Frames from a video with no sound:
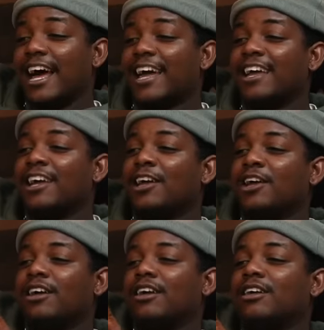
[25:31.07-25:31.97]
anybody like,
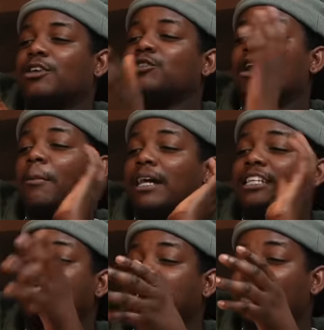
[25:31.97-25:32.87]
could do it. You so that
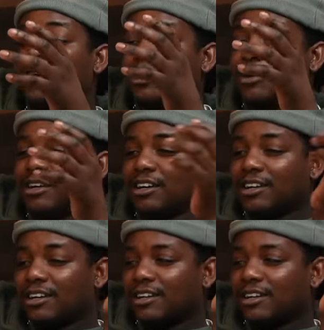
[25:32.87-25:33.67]
means the, the whole world is